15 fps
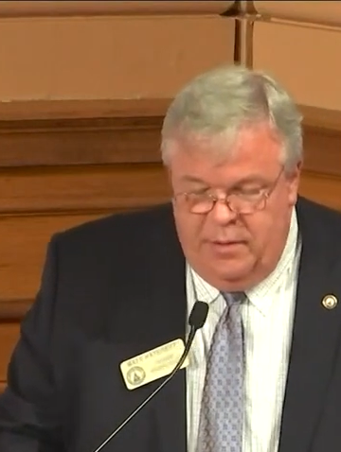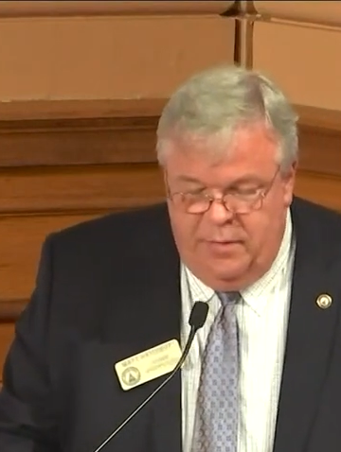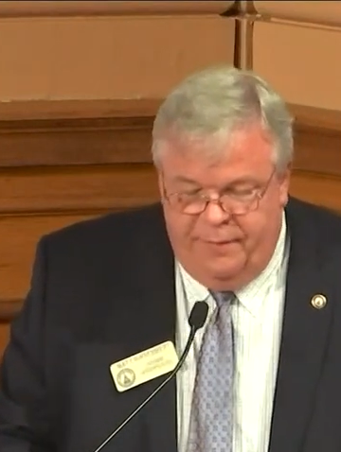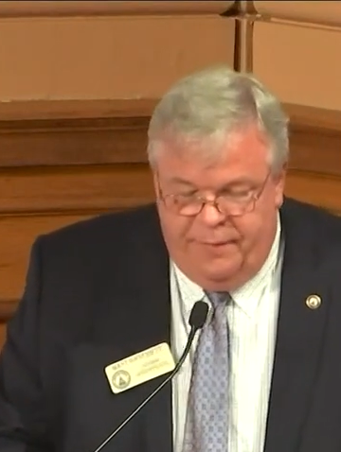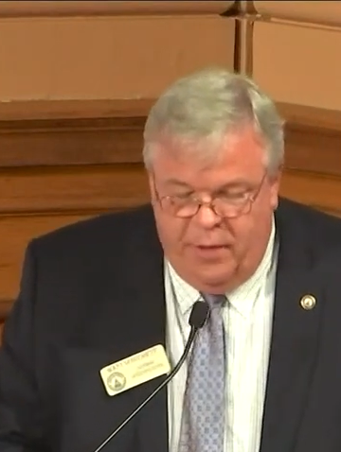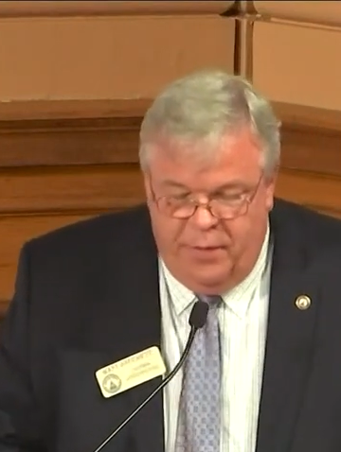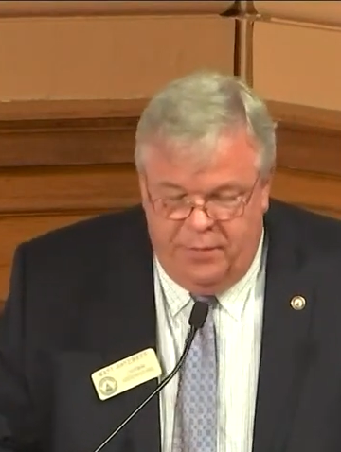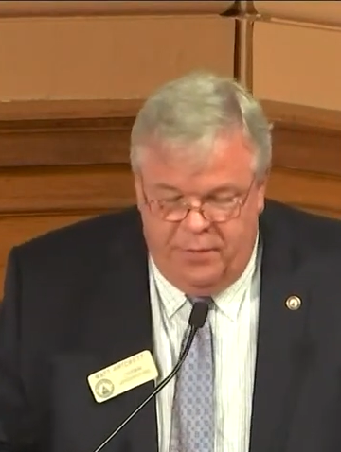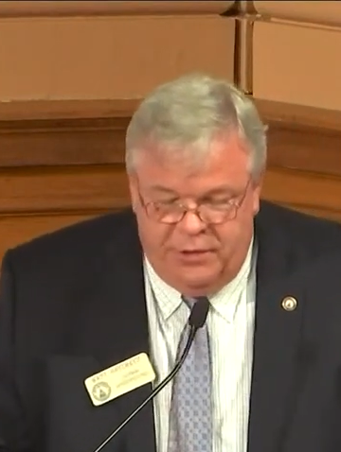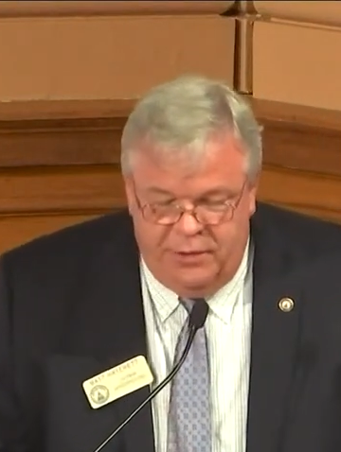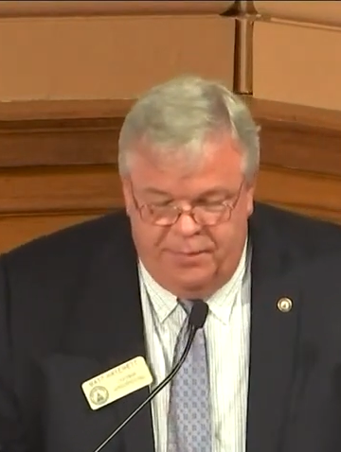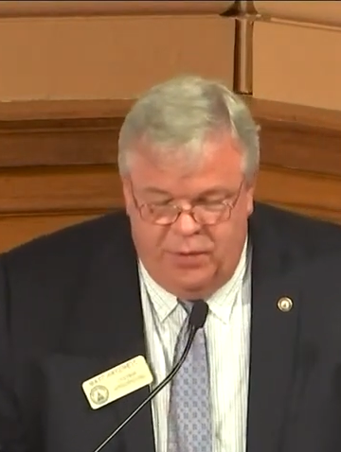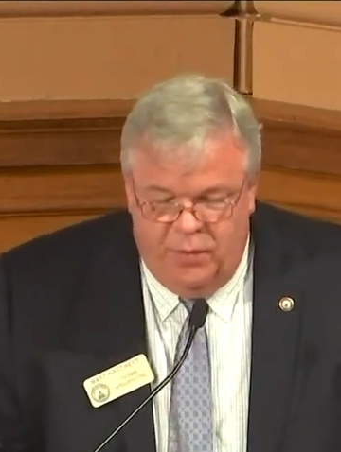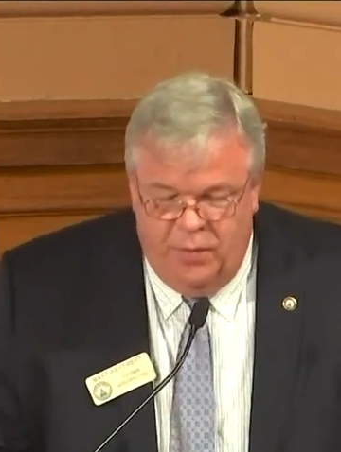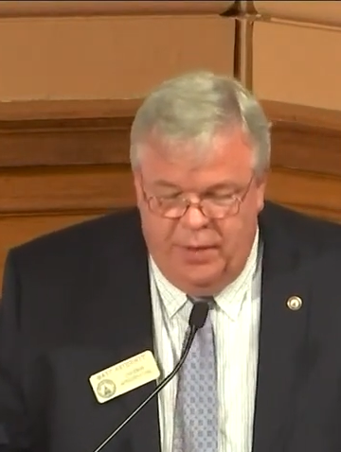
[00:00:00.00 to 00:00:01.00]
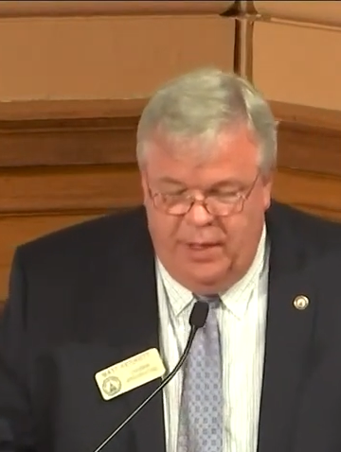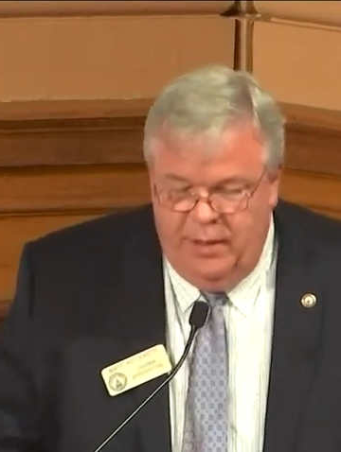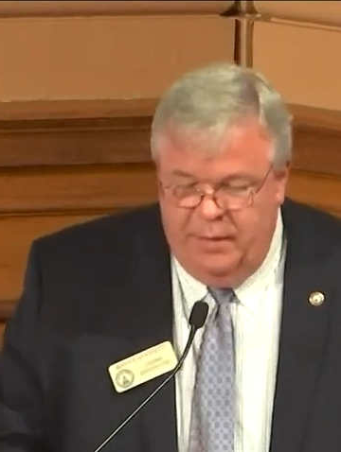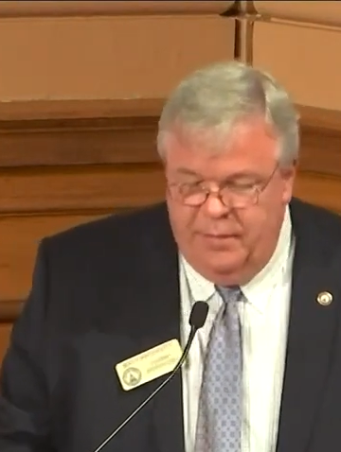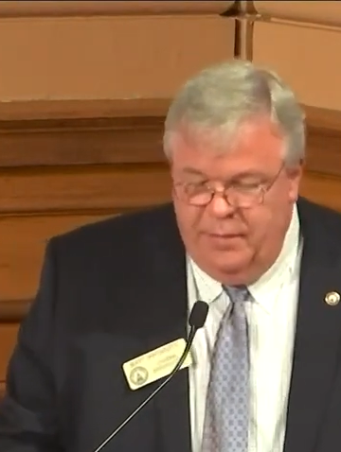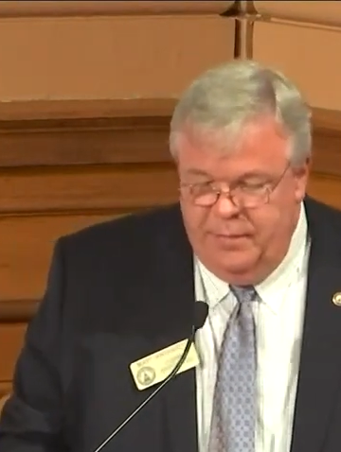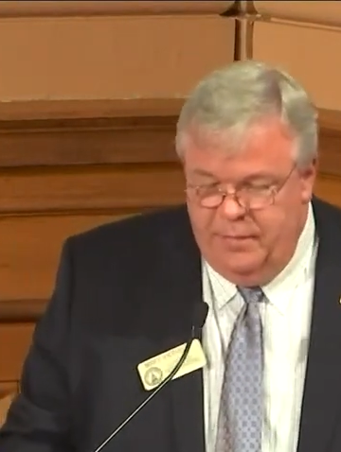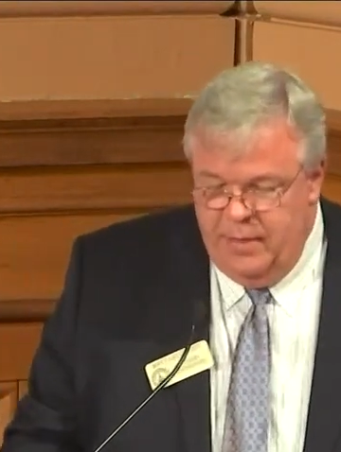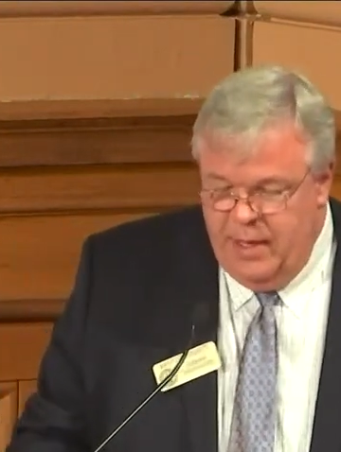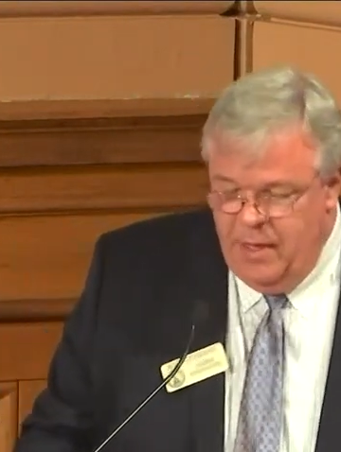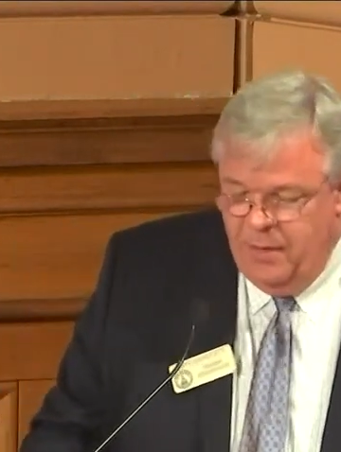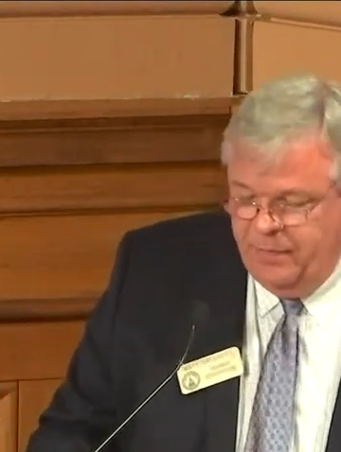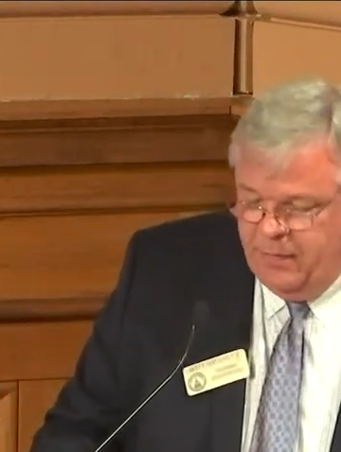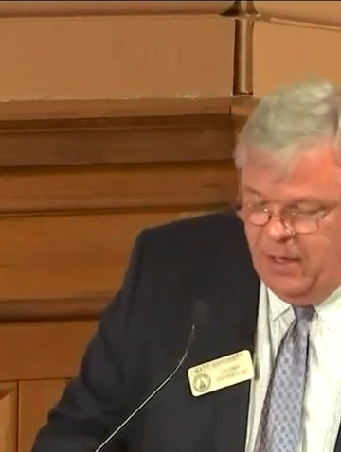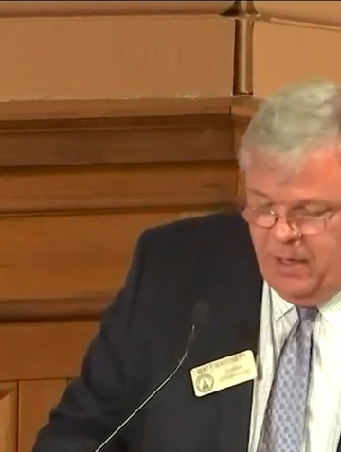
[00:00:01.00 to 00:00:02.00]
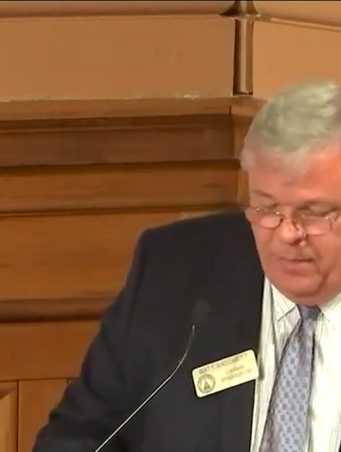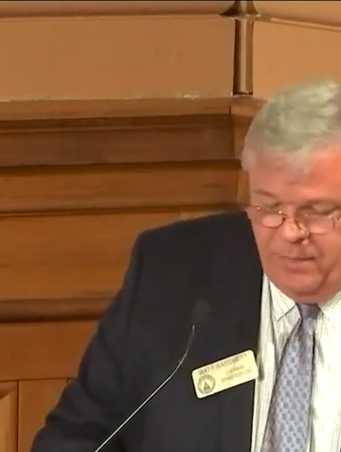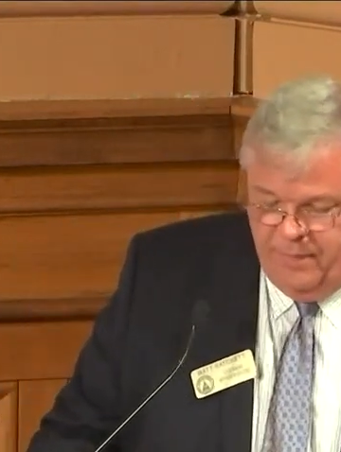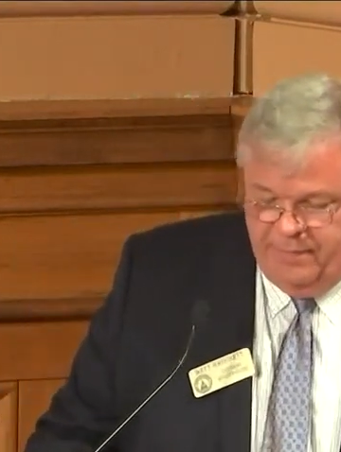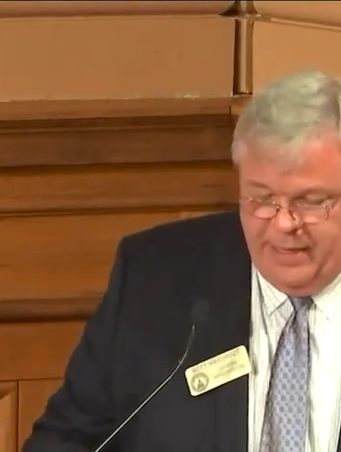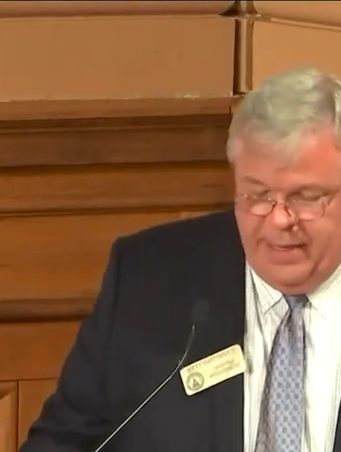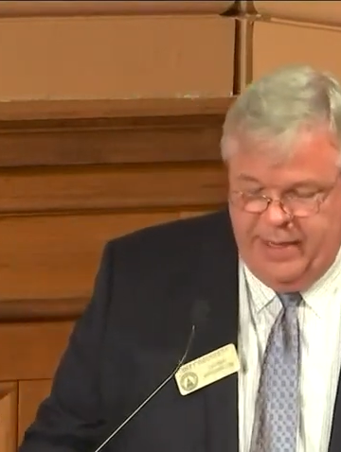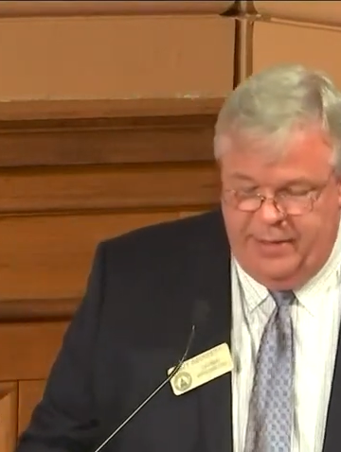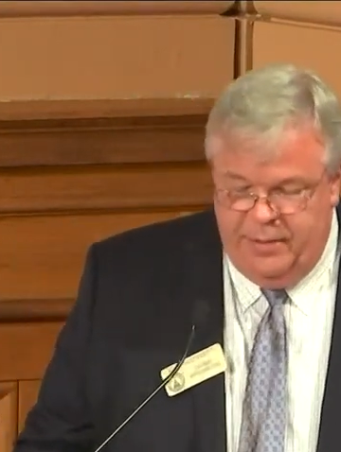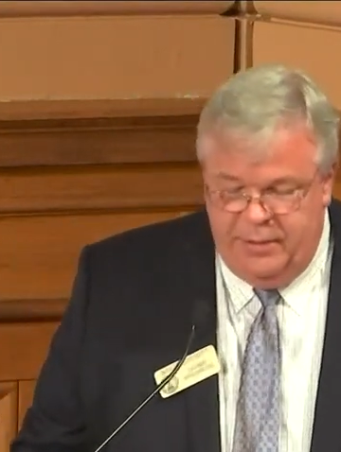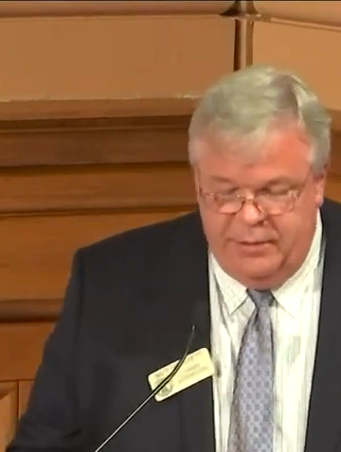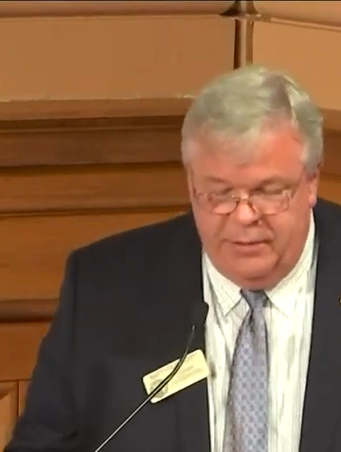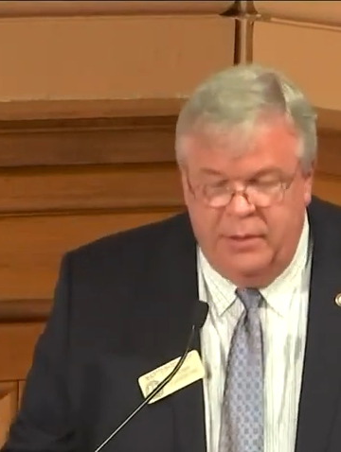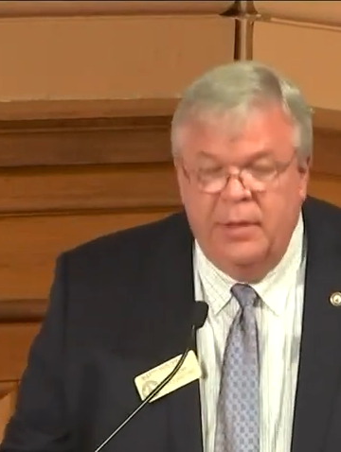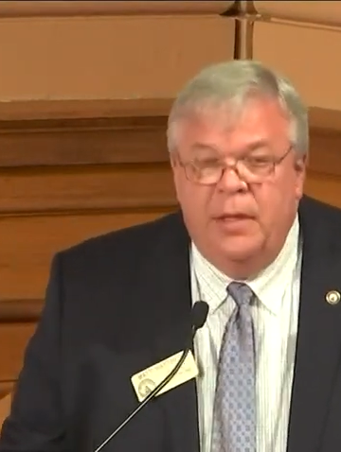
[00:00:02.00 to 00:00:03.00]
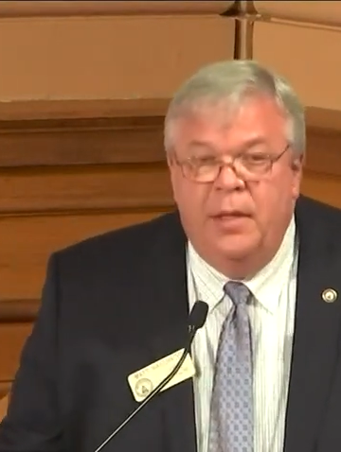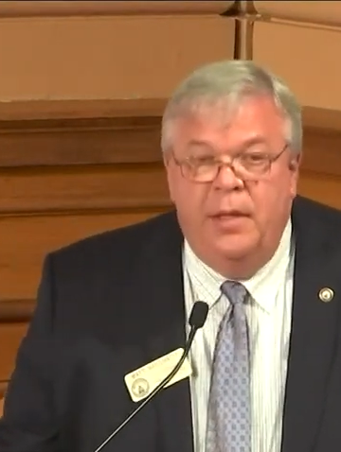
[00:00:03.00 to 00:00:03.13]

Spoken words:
further supporting health care providers.